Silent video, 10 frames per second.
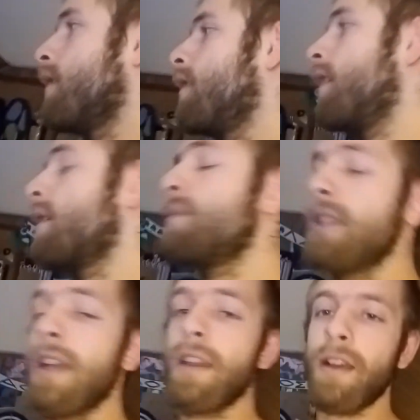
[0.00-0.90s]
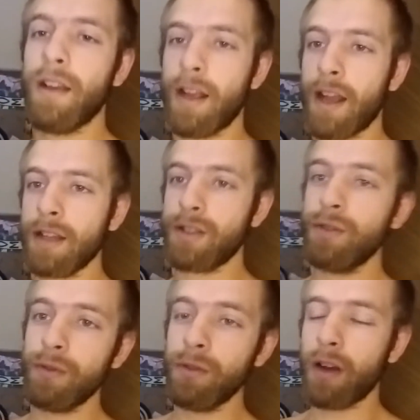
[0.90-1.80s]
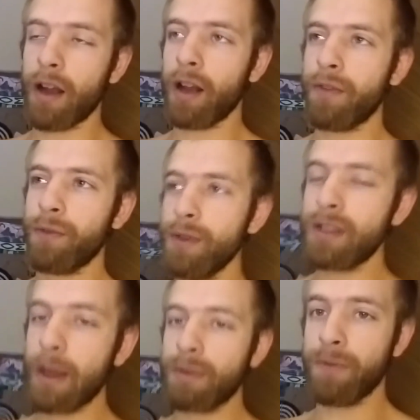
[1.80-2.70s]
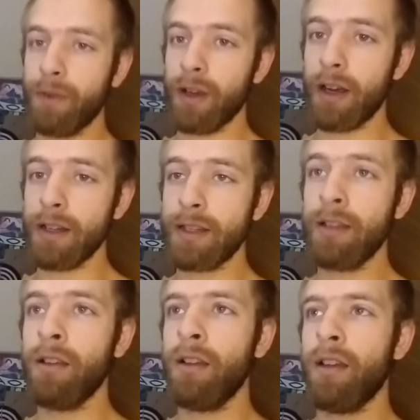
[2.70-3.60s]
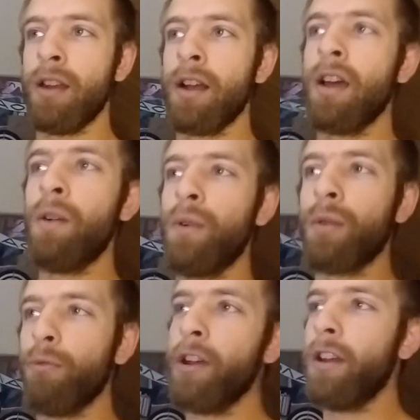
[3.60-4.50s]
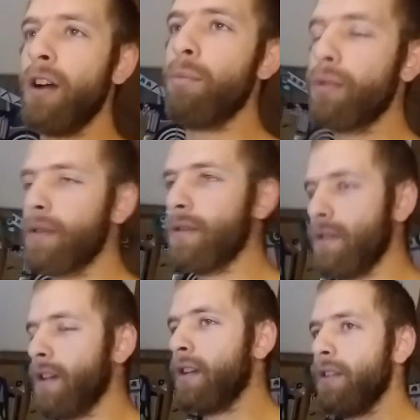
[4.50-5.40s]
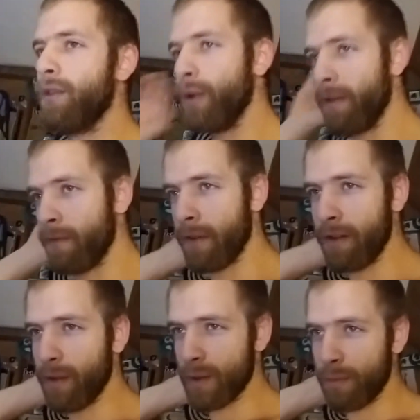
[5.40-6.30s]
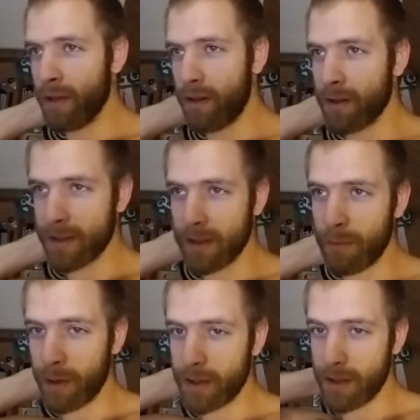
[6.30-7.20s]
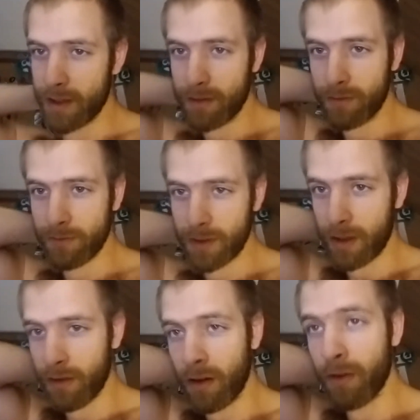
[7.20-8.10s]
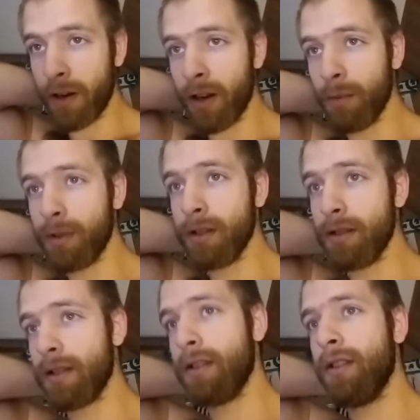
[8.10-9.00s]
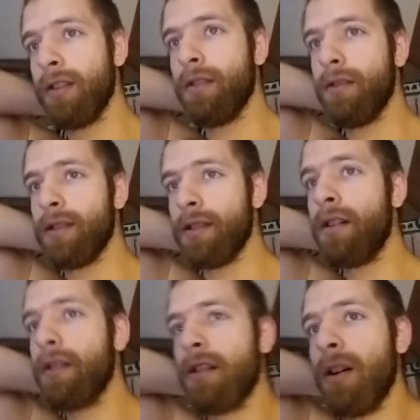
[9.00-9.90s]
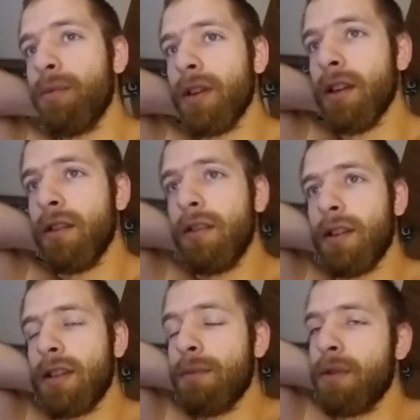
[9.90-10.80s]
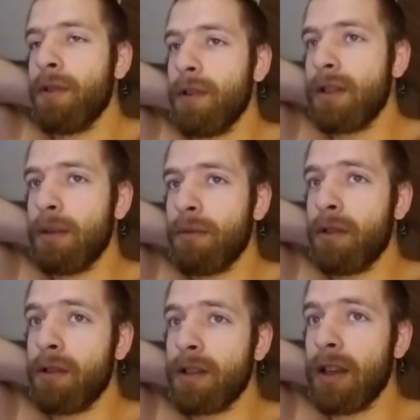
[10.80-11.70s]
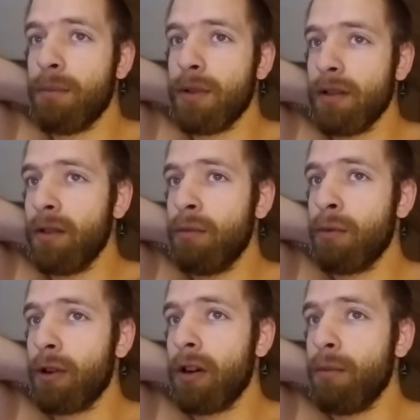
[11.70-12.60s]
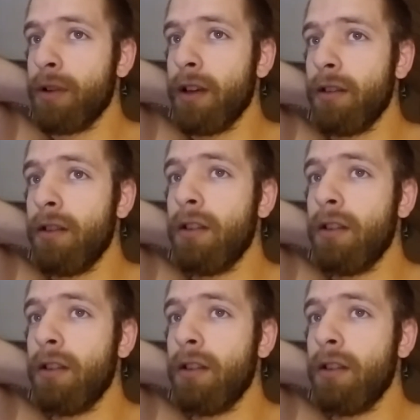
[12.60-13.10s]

like I'm saying, I got two, I got three steps for you guys, and I kind of want to break it up like in three different videos, but honestly, I might just tell it all right now because it's not complicated, except the third step. The third step is a little bit more complicated.